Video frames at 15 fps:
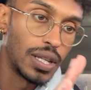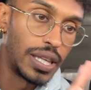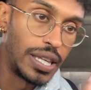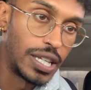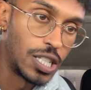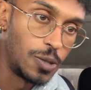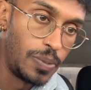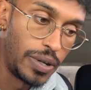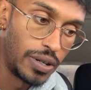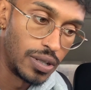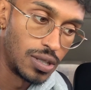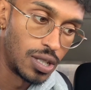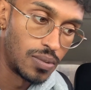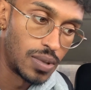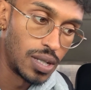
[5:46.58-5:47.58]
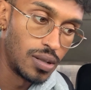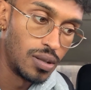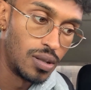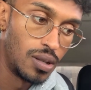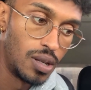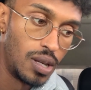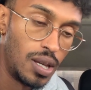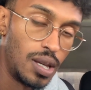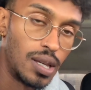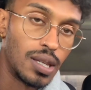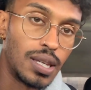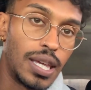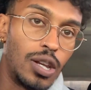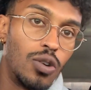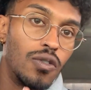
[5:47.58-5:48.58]
experience something,
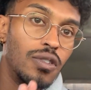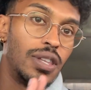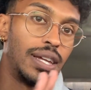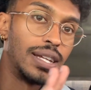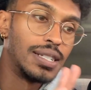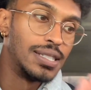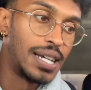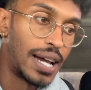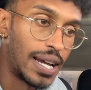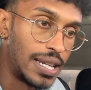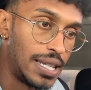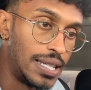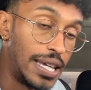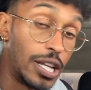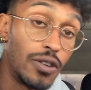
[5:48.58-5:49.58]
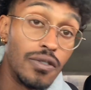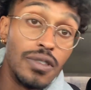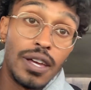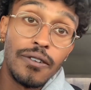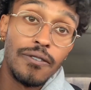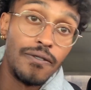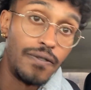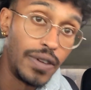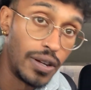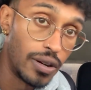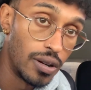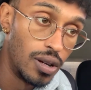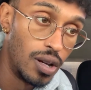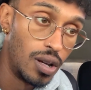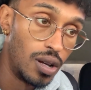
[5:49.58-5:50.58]
get over that anxiety, get over that
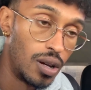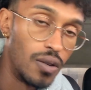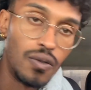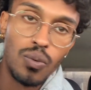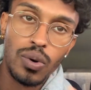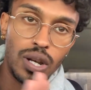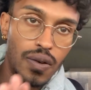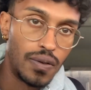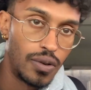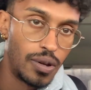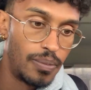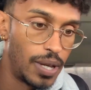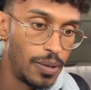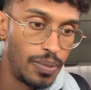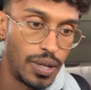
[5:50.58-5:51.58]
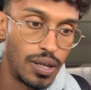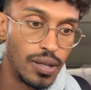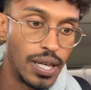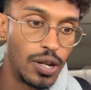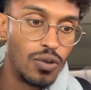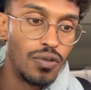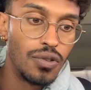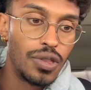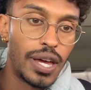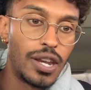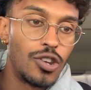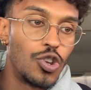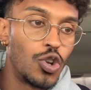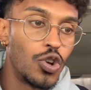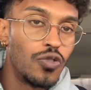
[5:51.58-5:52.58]
fear of whatever it may be, get over that
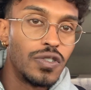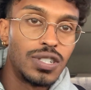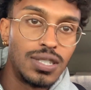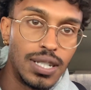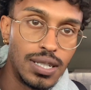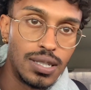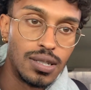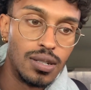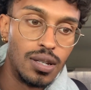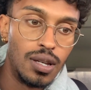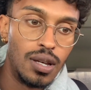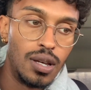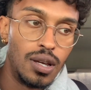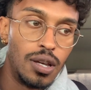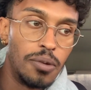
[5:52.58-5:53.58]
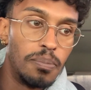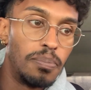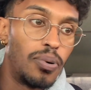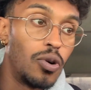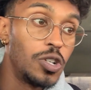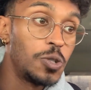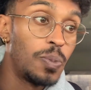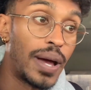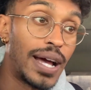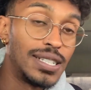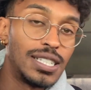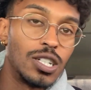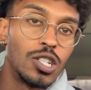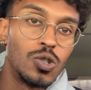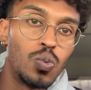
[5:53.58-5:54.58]
nervousness, push
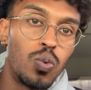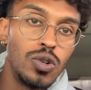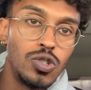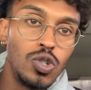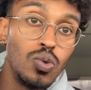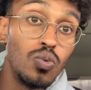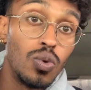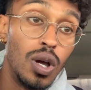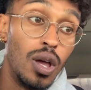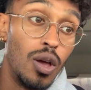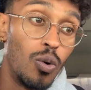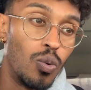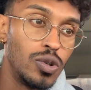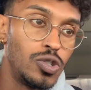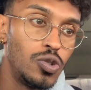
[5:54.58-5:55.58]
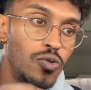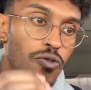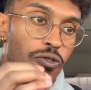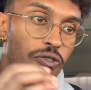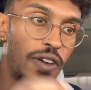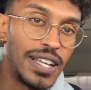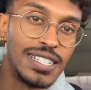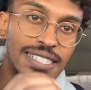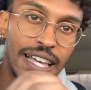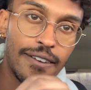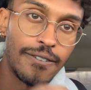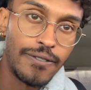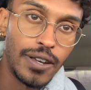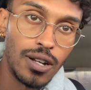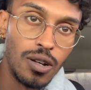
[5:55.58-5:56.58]
past it. Because once you face
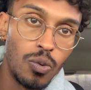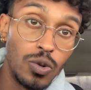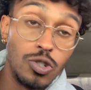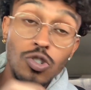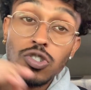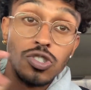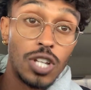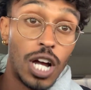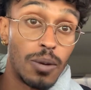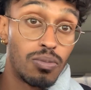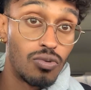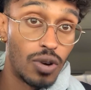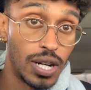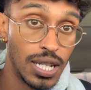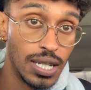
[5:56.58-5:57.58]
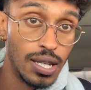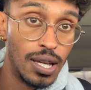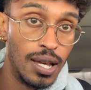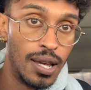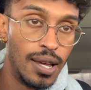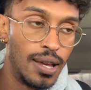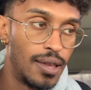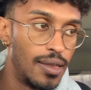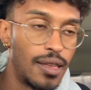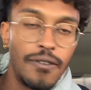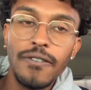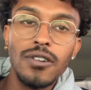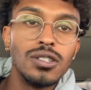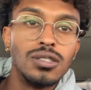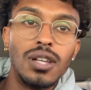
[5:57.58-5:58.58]
that fear, once you stop running, that
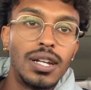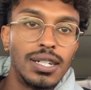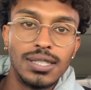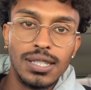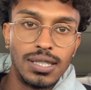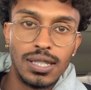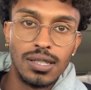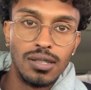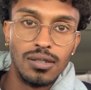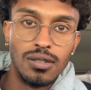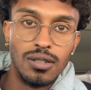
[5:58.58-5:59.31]
fear is non-existent.